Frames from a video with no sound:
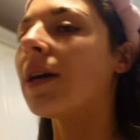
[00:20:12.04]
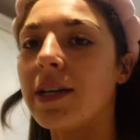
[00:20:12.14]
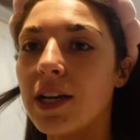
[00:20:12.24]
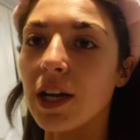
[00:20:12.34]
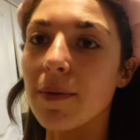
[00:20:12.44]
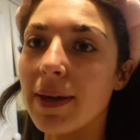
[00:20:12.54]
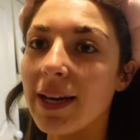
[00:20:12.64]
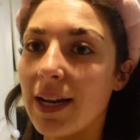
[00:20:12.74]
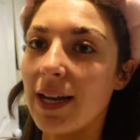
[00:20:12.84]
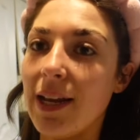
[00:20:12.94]
I did like a
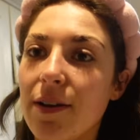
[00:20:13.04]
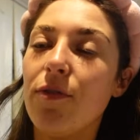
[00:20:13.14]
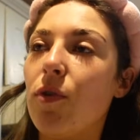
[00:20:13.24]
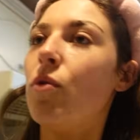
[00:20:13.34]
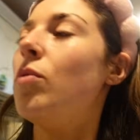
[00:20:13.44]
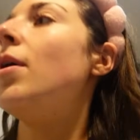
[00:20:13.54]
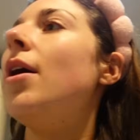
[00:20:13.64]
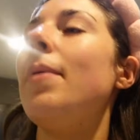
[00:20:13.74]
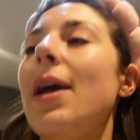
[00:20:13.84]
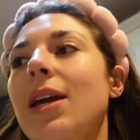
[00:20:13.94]
big clean of all
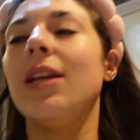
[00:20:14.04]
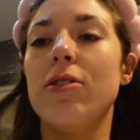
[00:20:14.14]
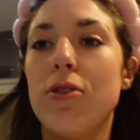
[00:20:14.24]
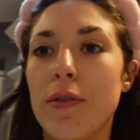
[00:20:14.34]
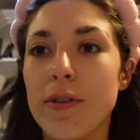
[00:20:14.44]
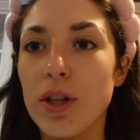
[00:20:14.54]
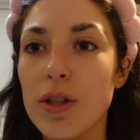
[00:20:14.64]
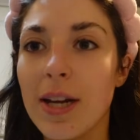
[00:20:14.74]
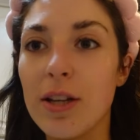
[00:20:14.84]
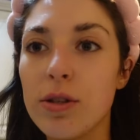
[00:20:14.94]
my baking stuff because I
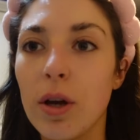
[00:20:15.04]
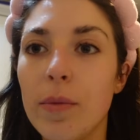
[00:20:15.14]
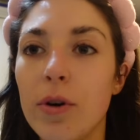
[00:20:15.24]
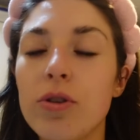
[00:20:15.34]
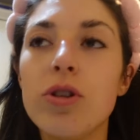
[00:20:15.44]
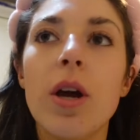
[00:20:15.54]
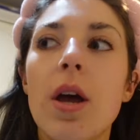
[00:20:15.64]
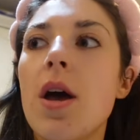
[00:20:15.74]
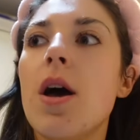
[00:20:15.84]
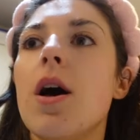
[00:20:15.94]
just had so much
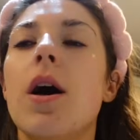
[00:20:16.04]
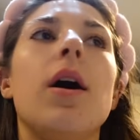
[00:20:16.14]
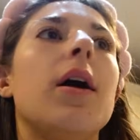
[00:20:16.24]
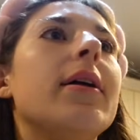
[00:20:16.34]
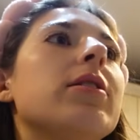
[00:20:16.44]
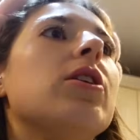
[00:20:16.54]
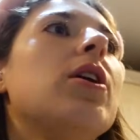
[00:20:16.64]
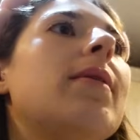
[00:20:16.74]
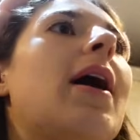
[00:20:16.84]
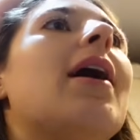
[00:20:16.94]
and I
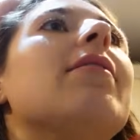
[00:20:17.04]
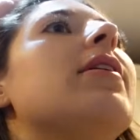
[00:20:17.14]
don't have